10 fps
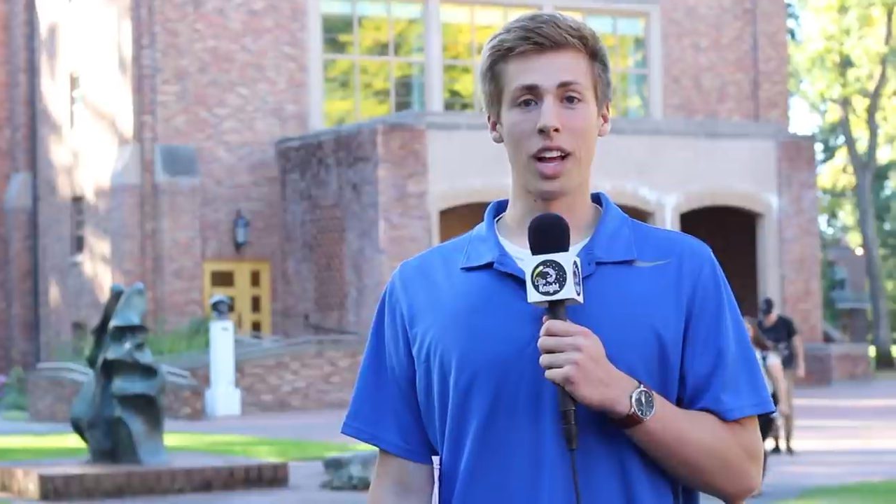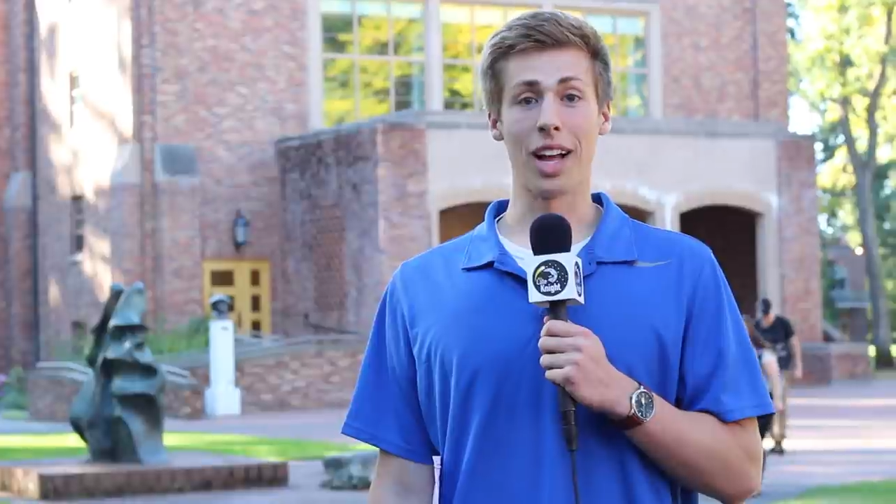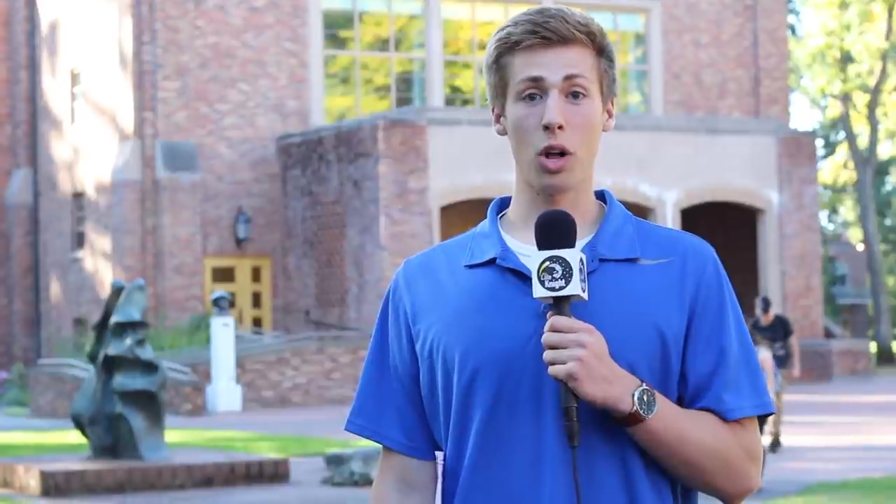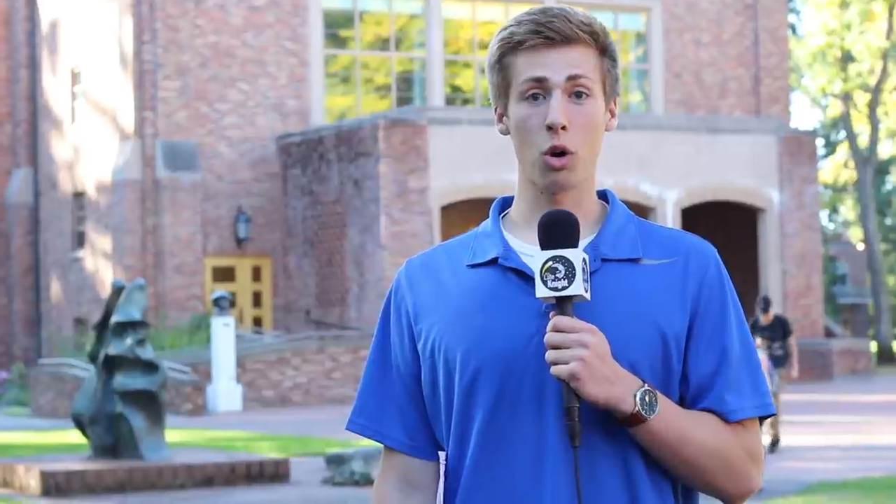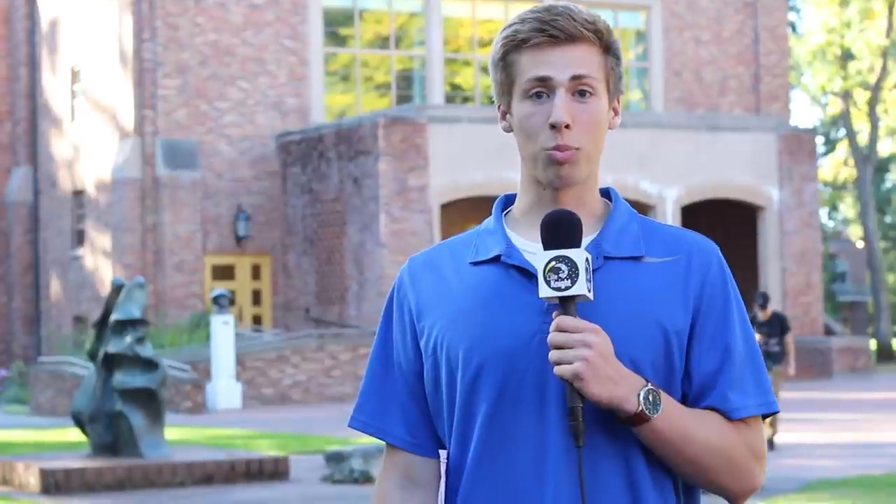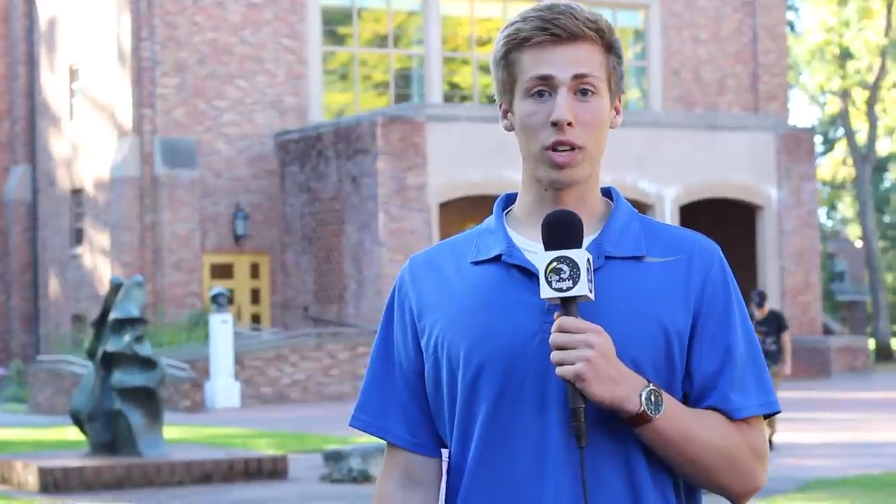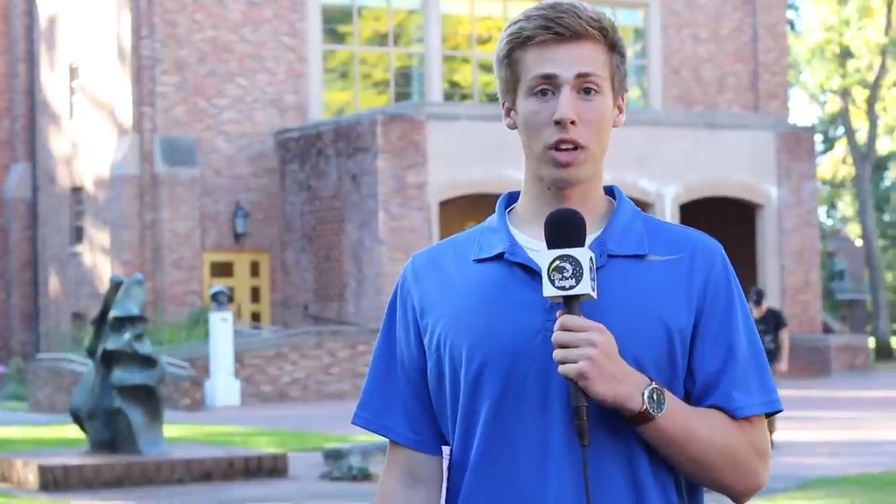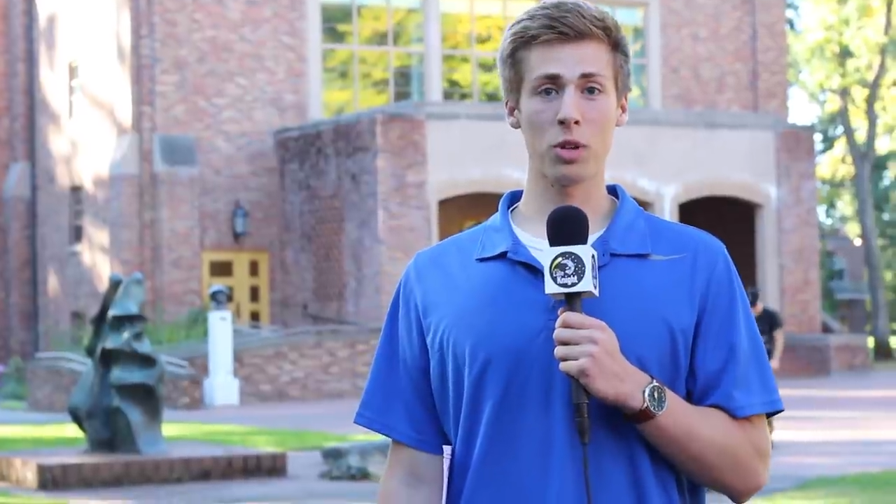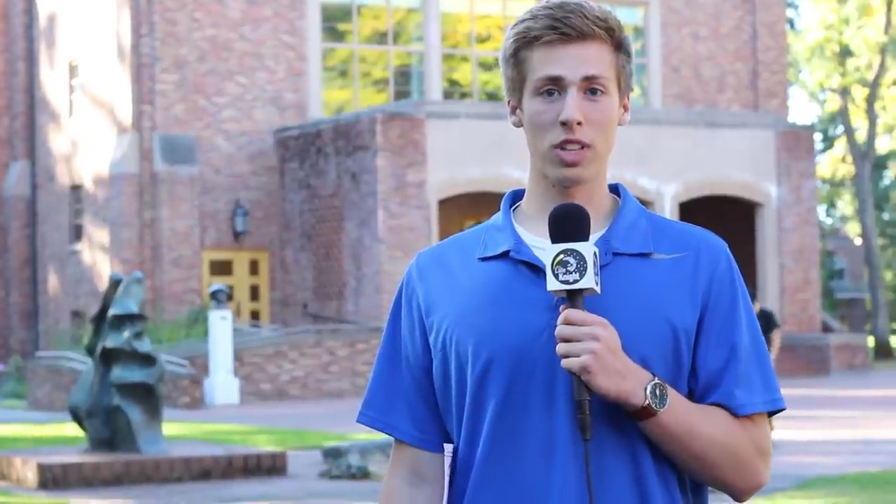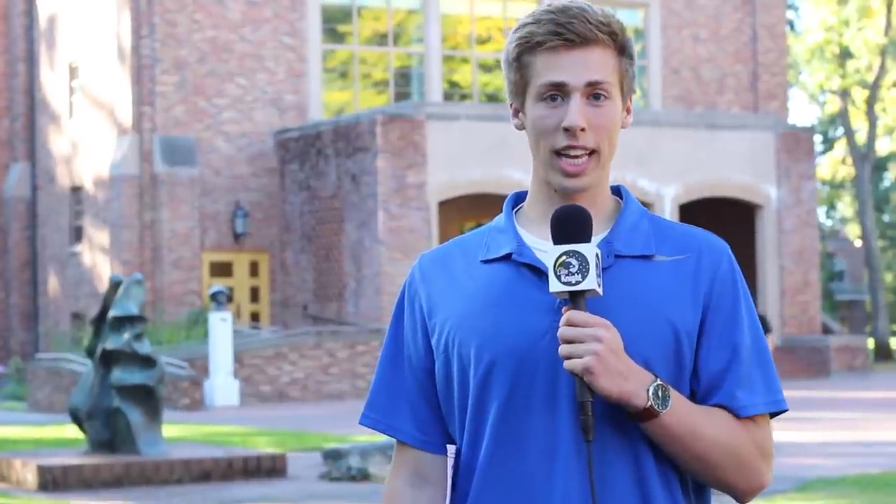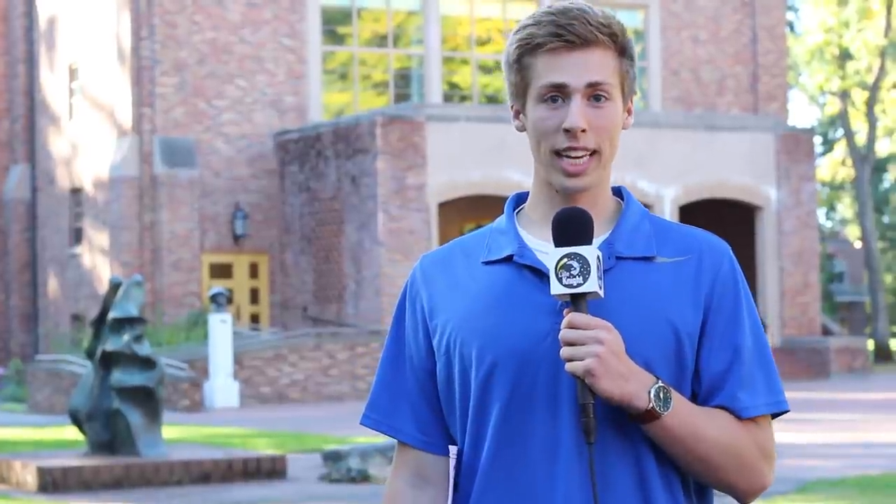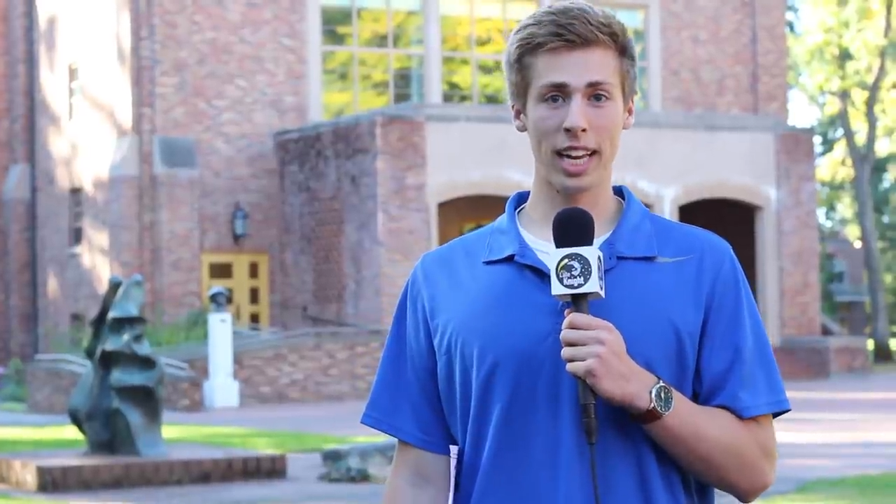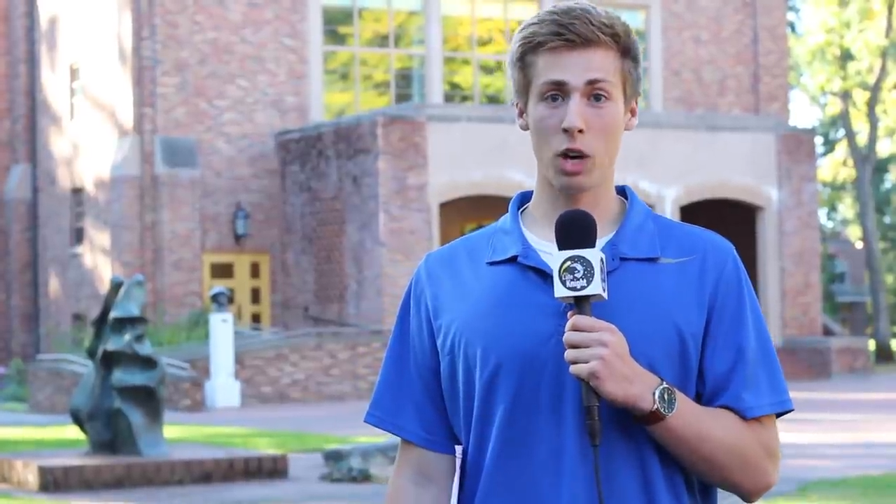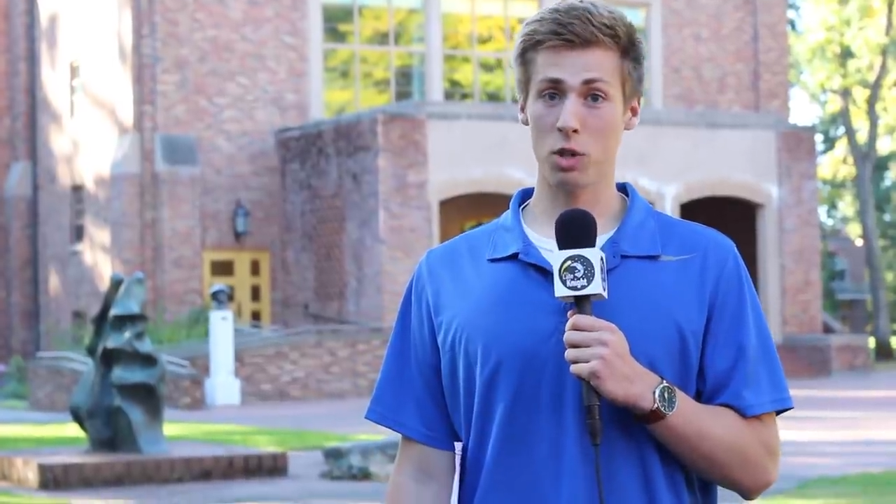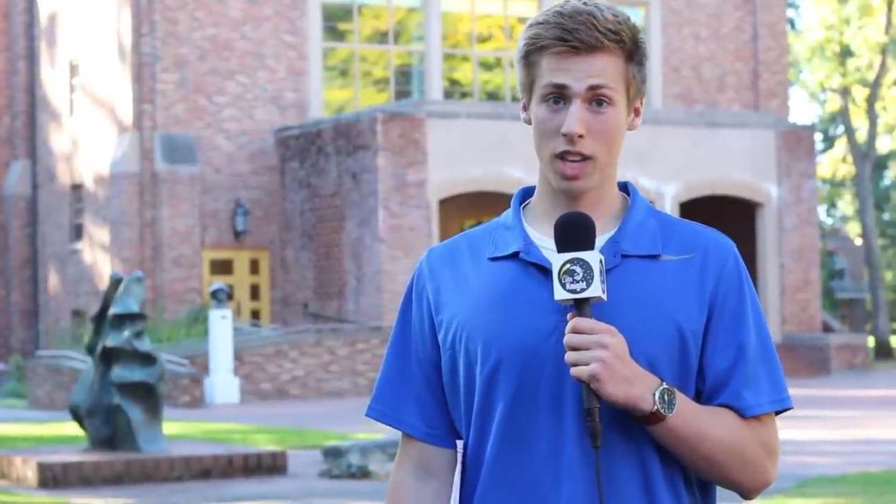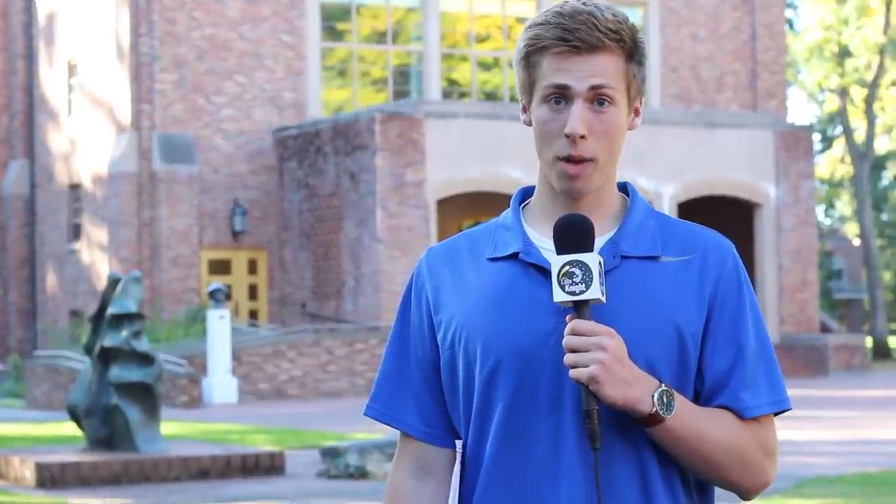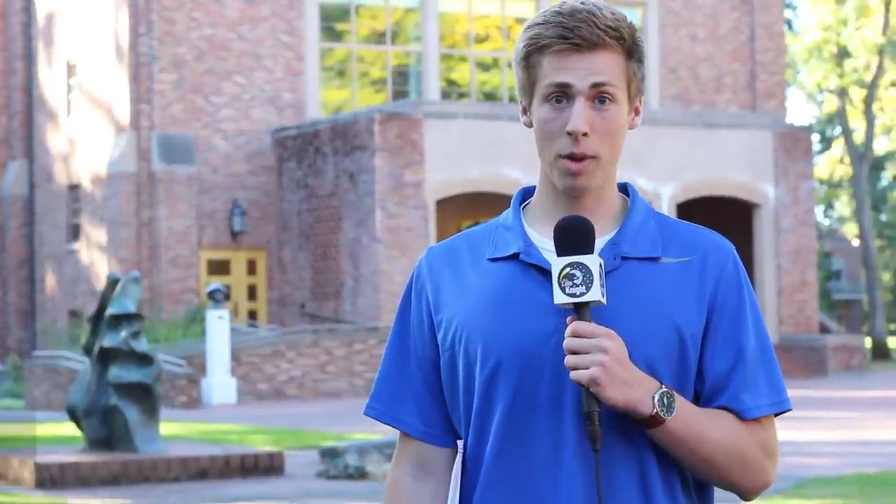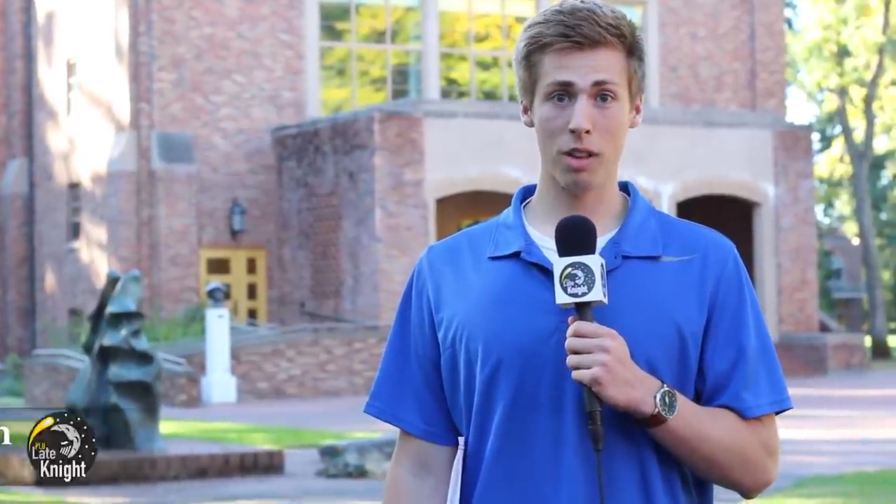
Hello, PLU's Late Night host Sam